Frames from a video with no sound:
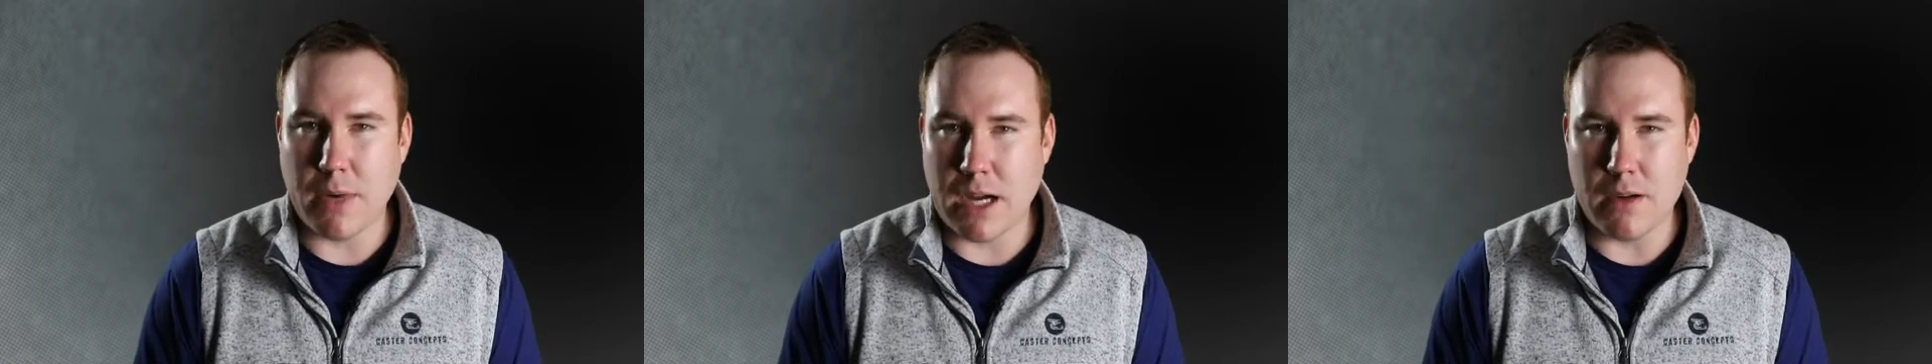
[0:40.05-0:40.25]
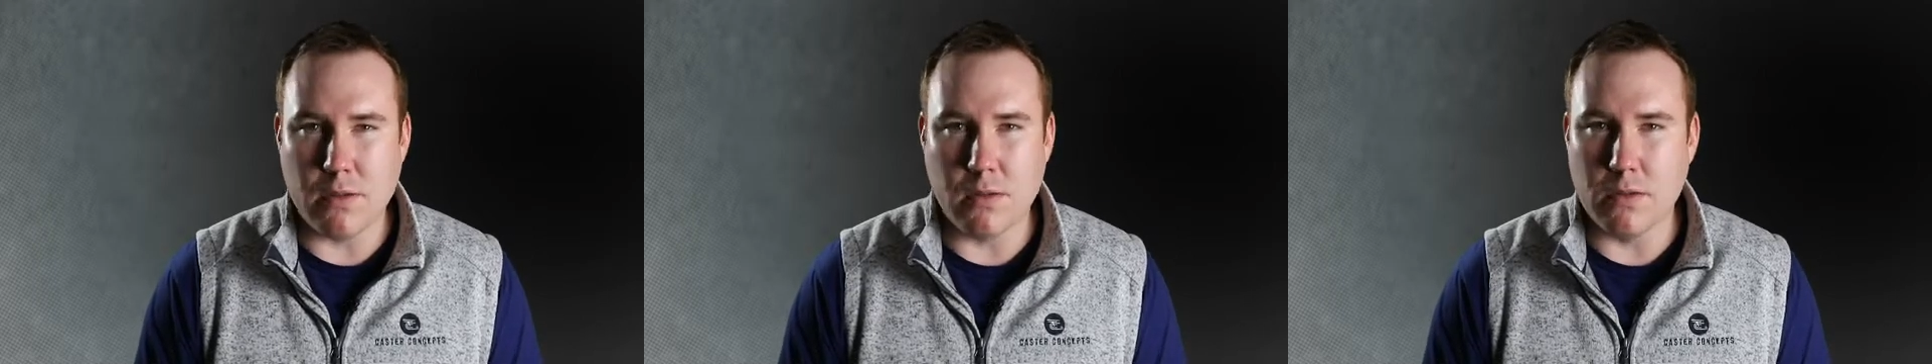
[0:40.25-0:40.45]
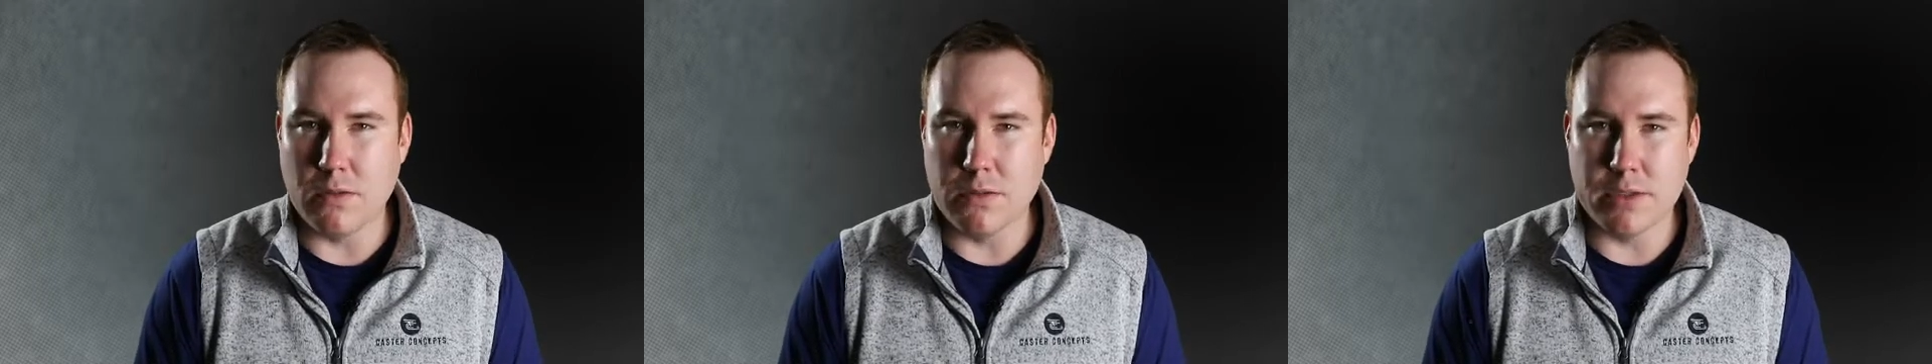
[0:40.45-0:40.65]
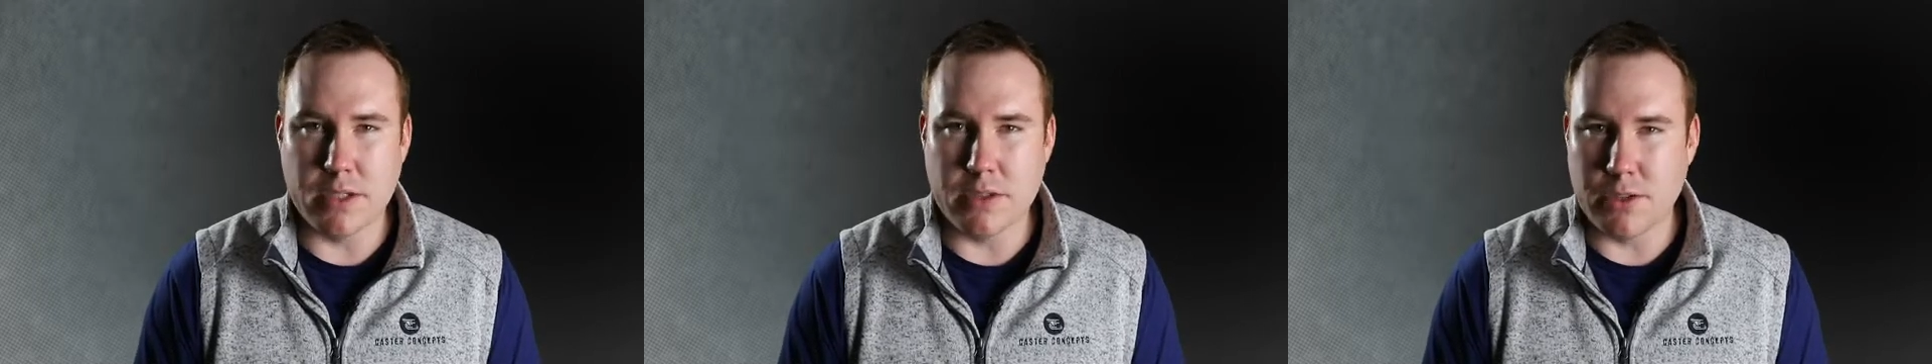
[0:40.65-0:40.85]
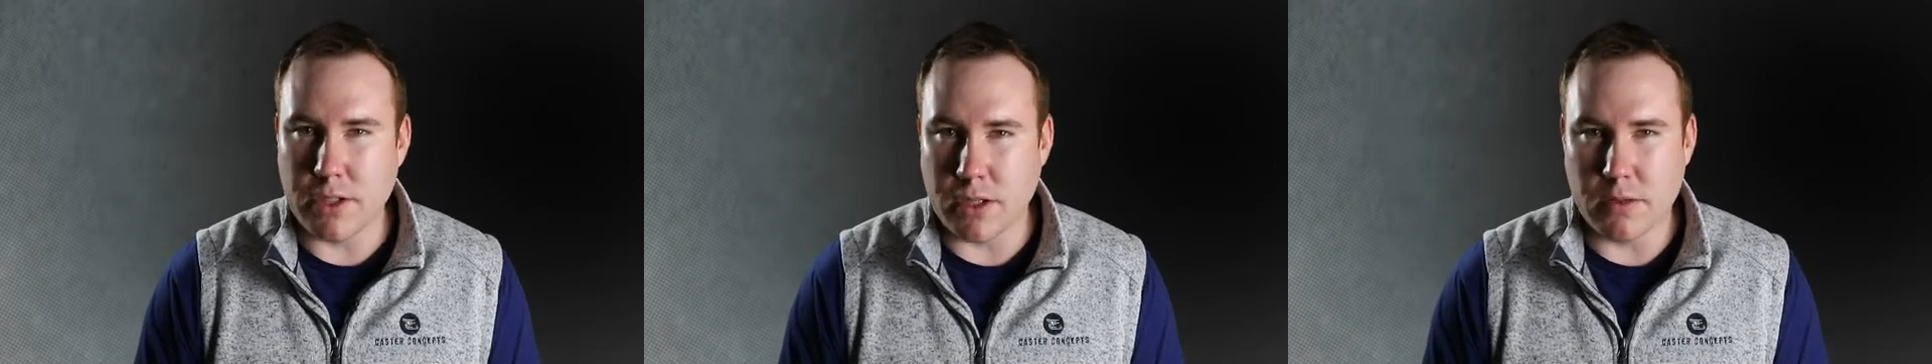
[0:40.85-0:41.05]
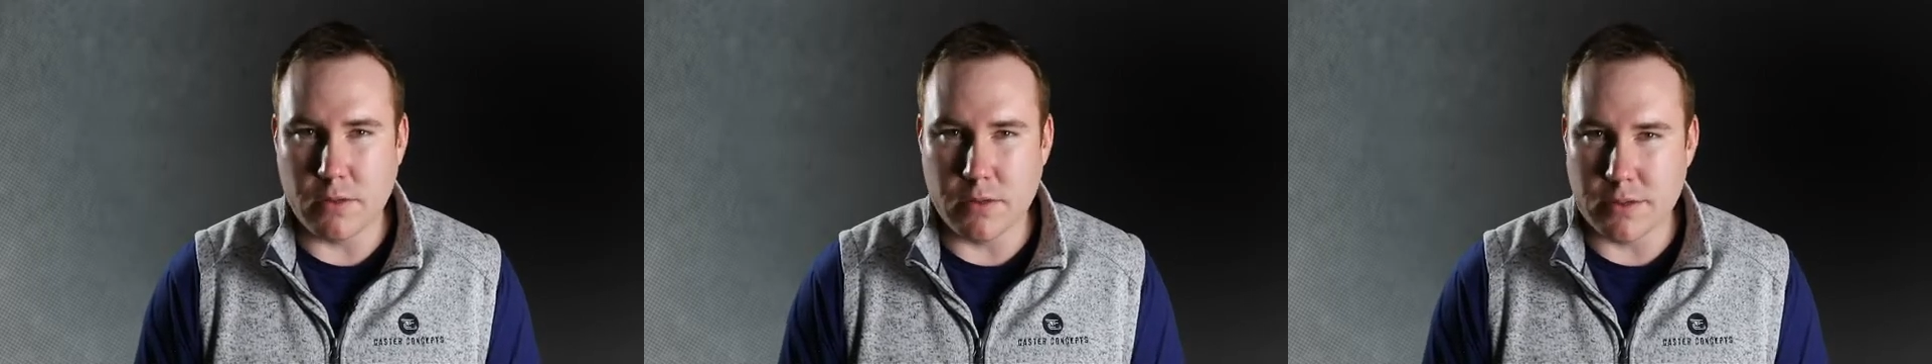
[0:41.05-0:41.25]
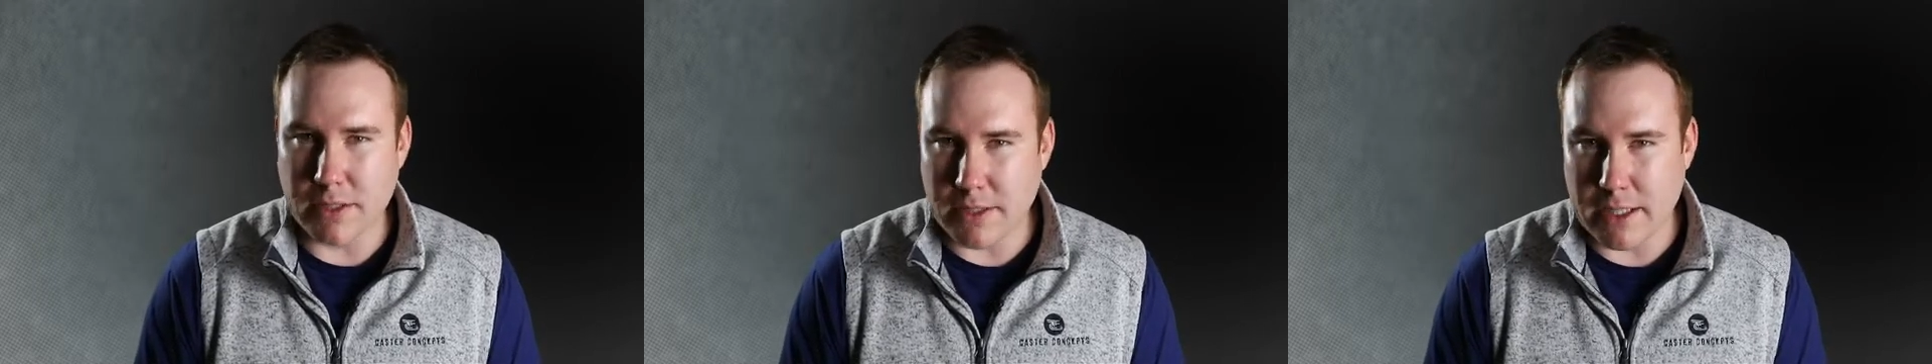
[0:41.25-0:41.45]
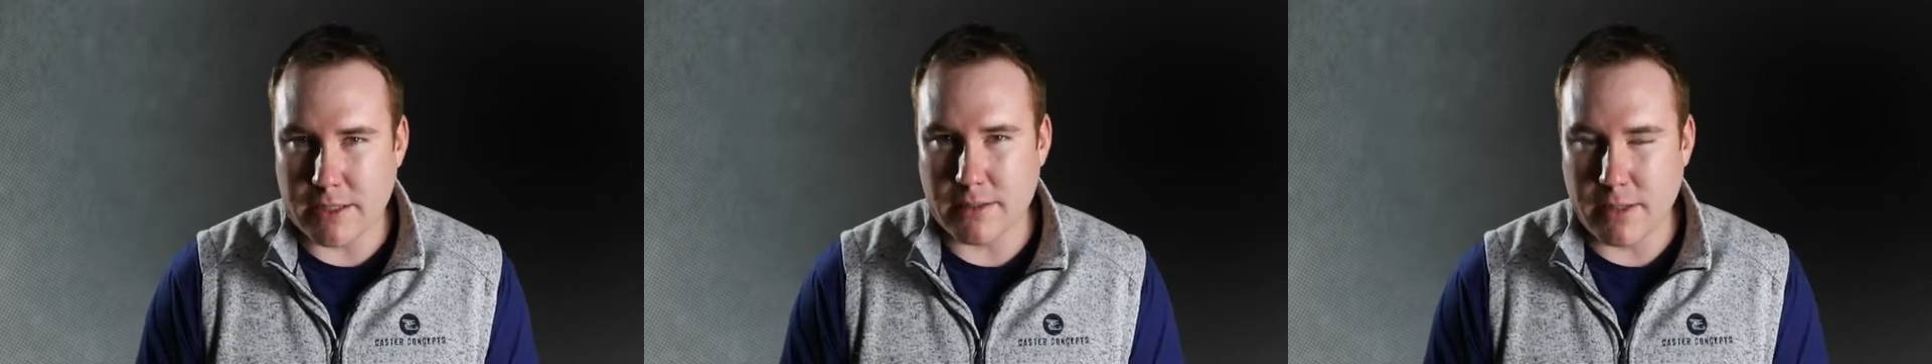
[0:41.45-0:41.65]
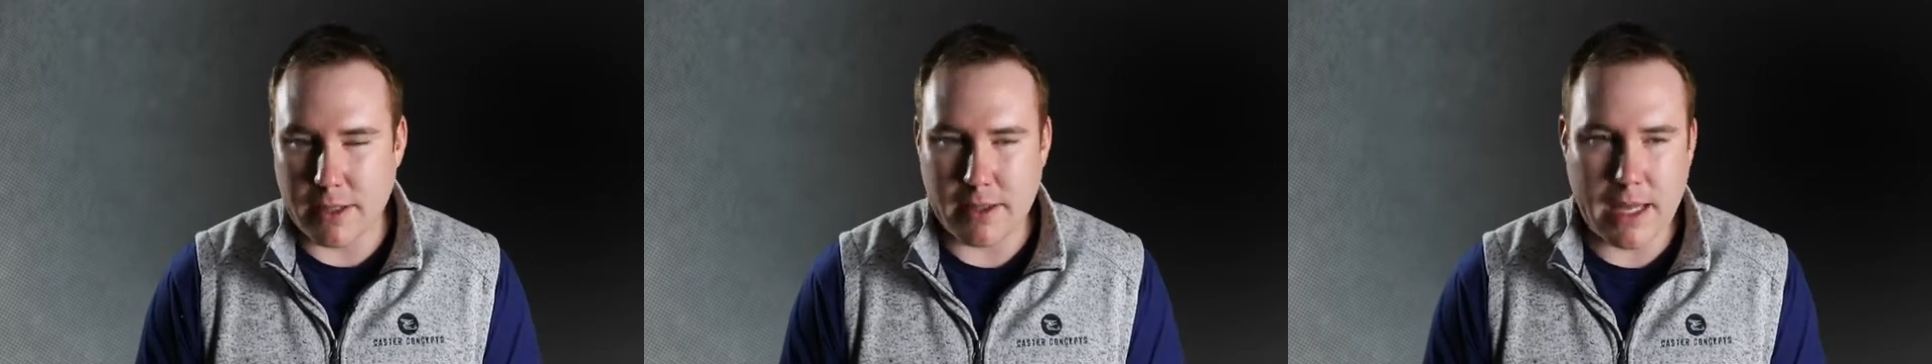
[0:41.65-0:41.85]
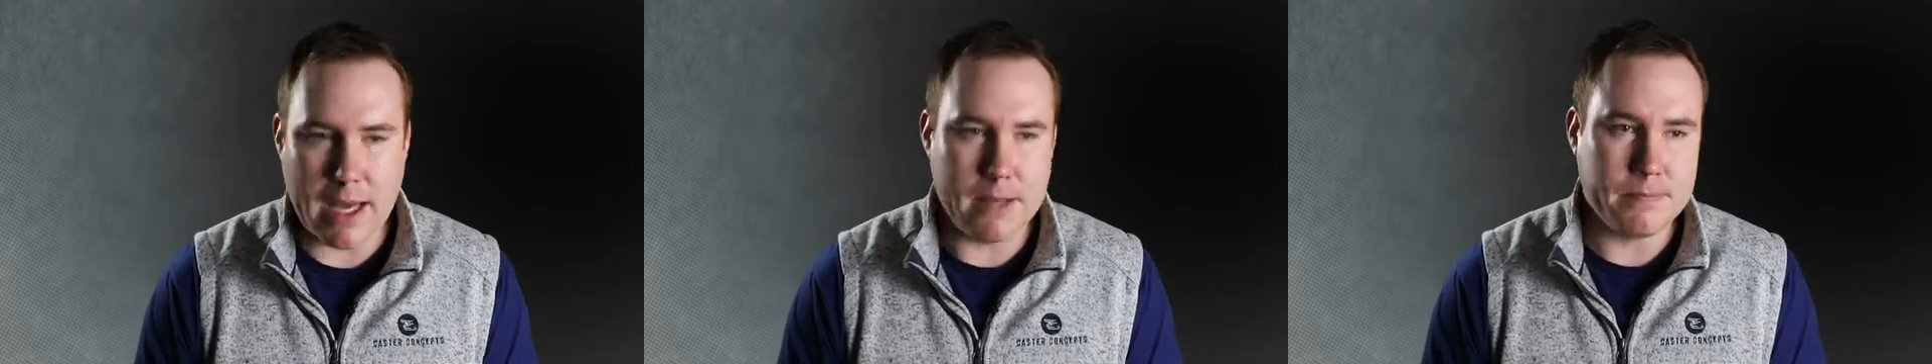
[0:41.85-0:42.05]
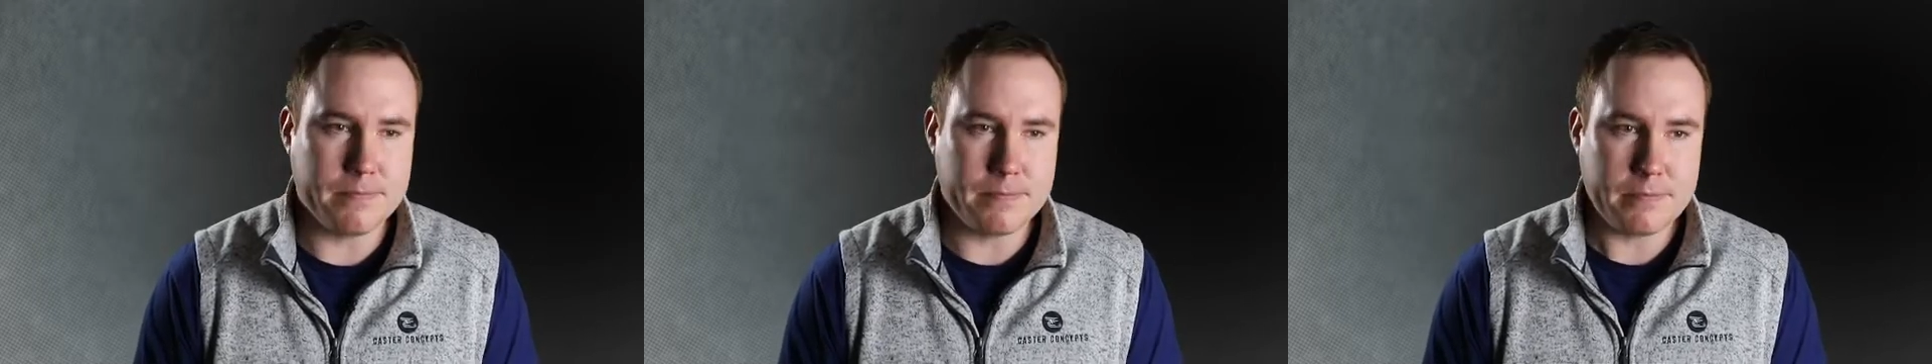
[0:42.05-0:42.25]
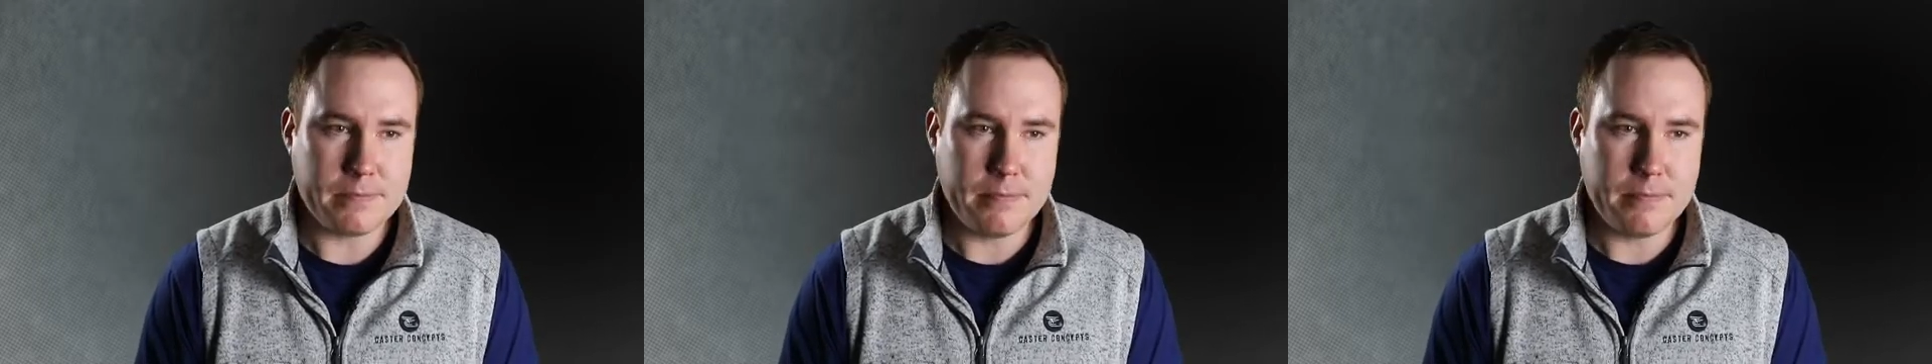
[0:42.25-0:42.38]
potholes and chuck holes and things like that.